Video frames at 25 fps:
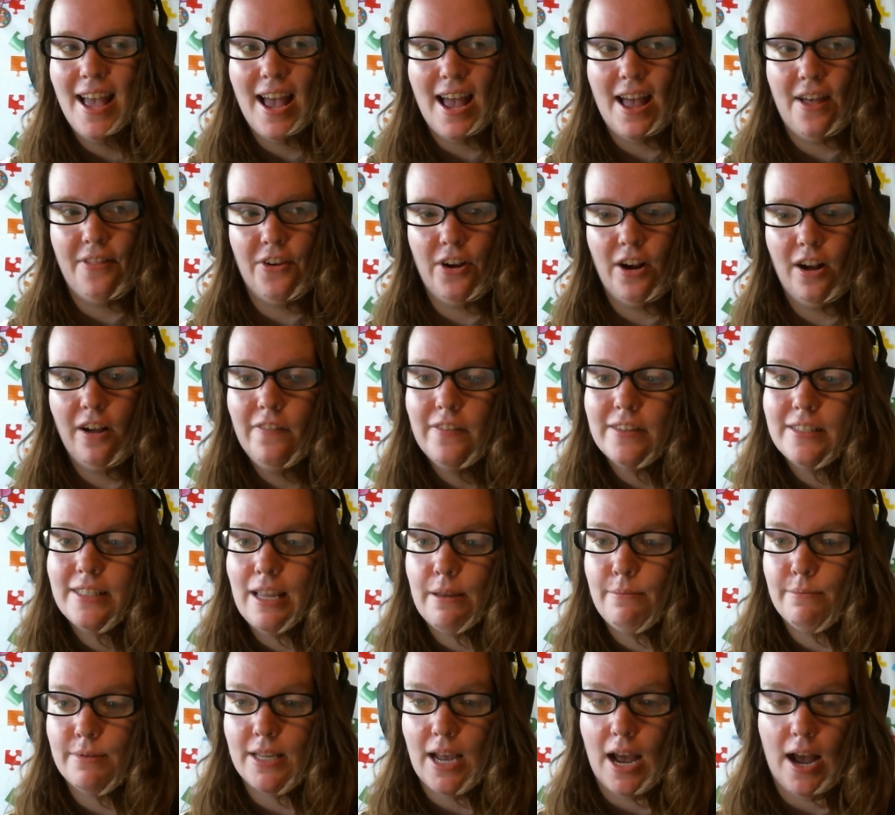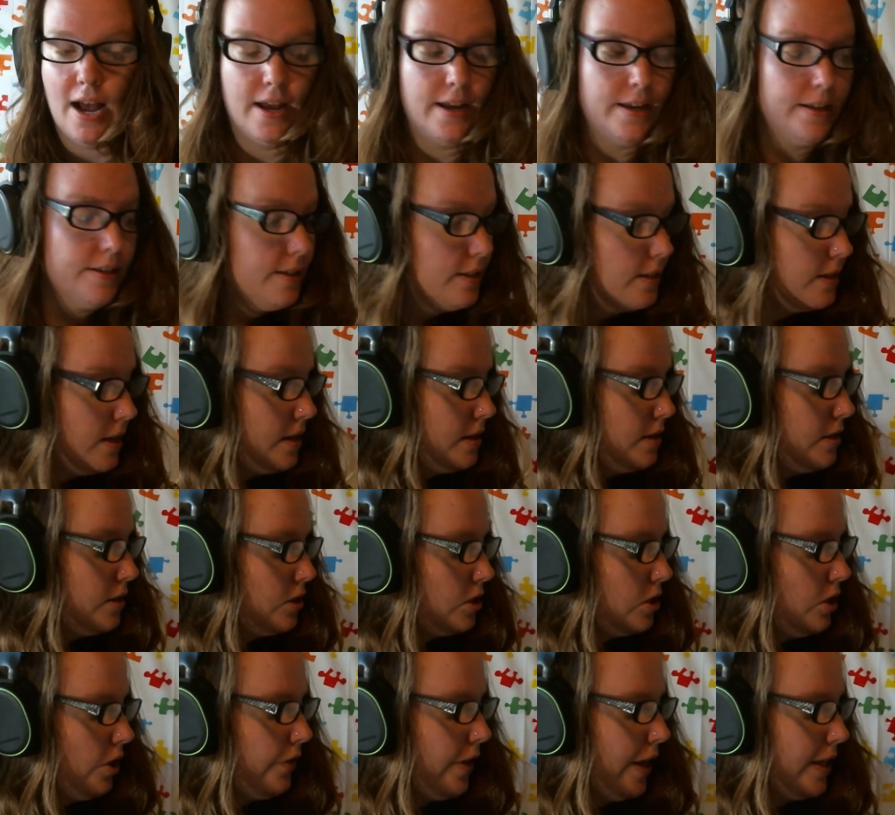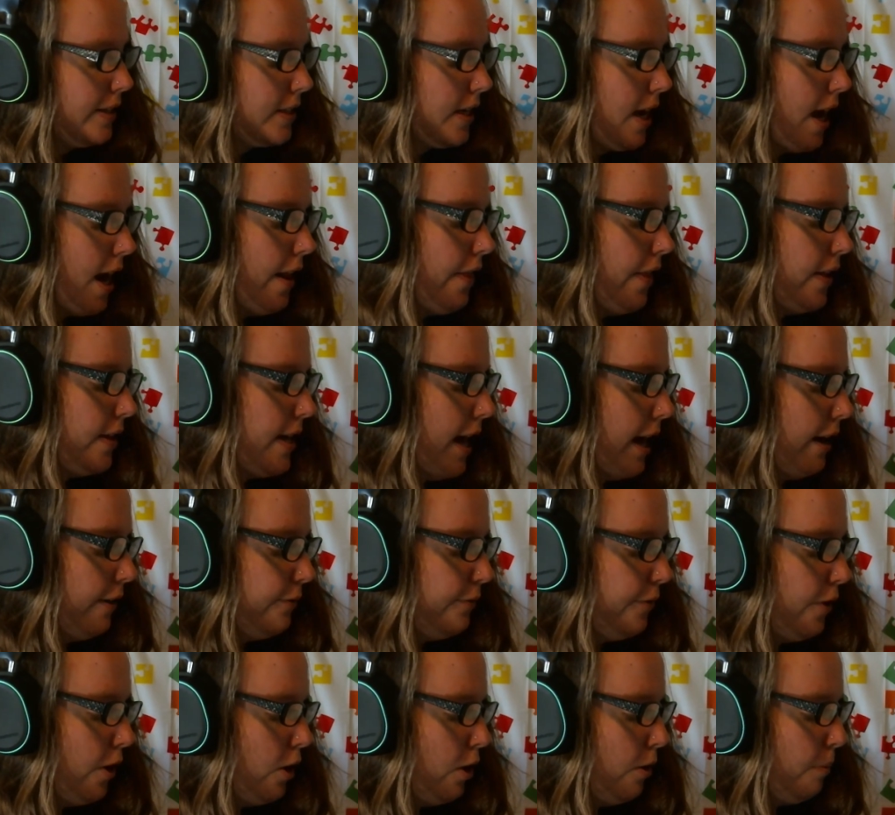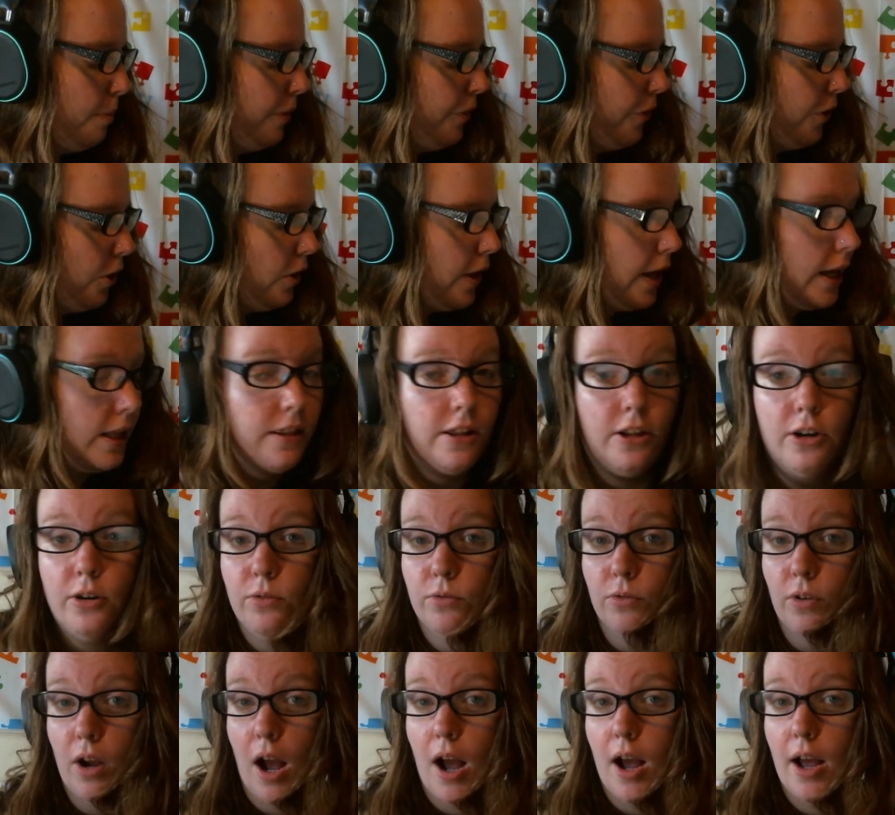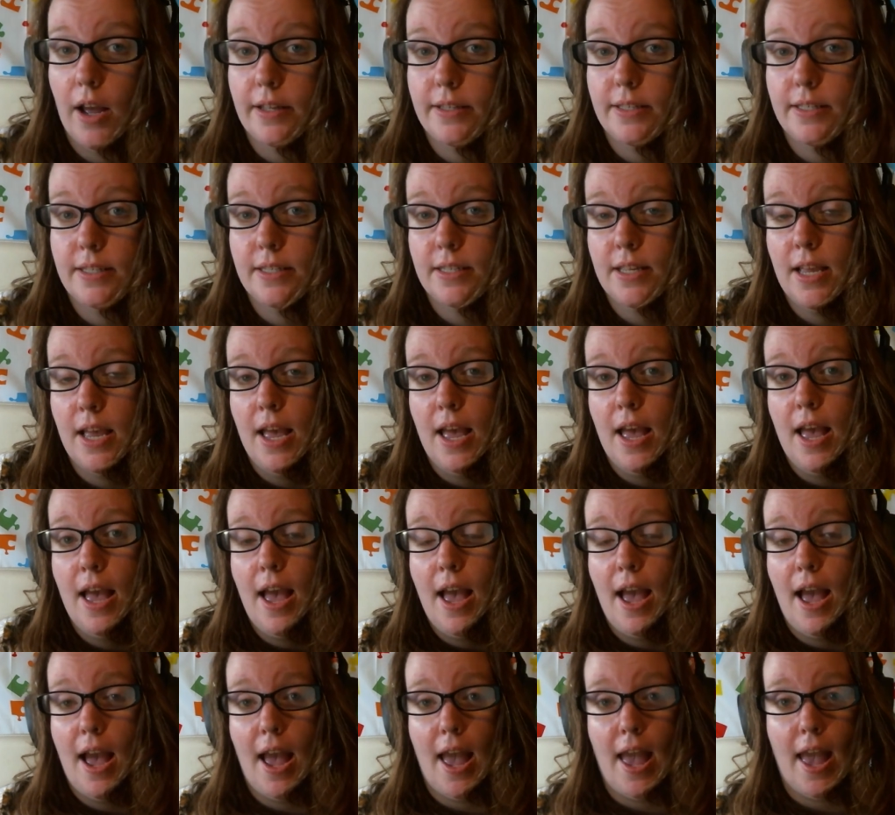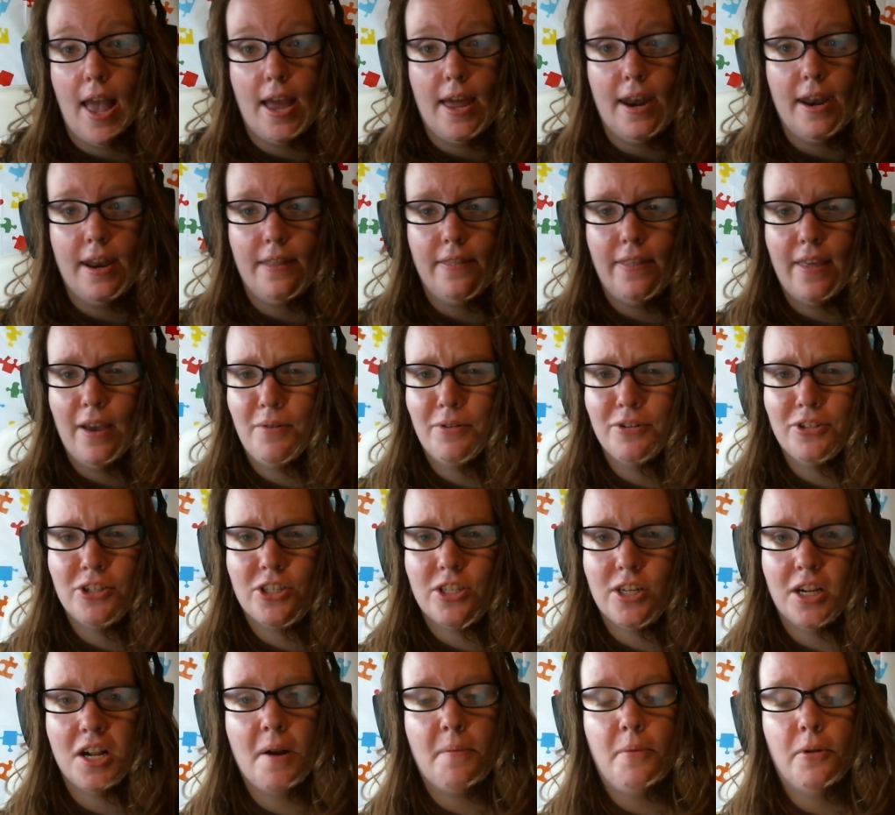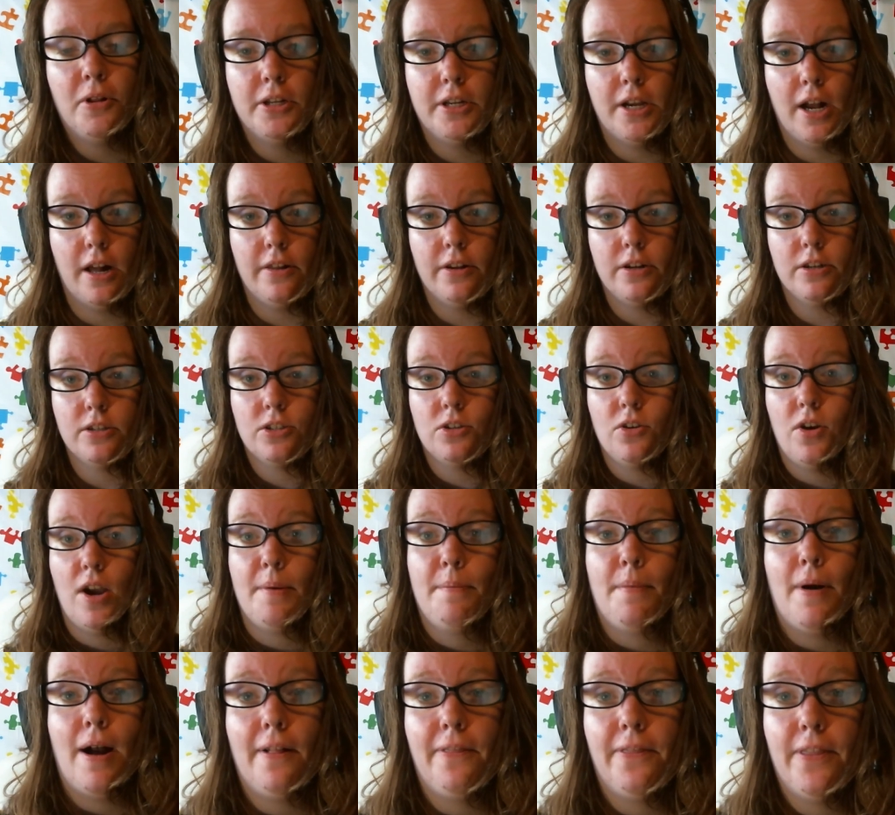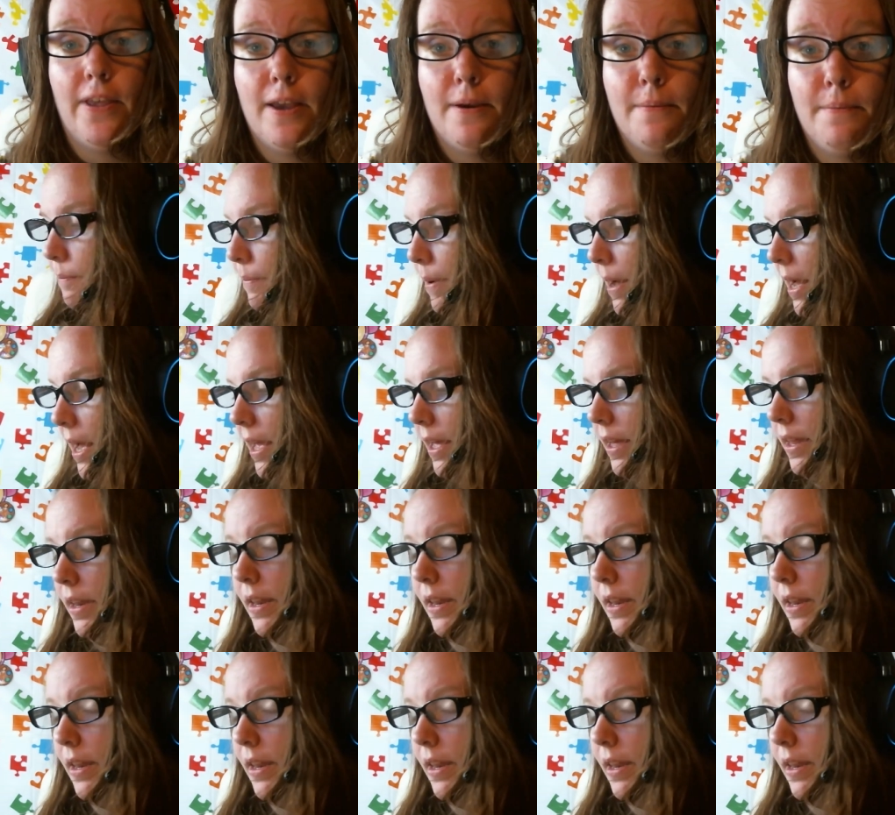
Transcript: And they're all the same size, so that's kind of the downfall, but they're like little rods, and they were just a couple of dollars, so I bought them. But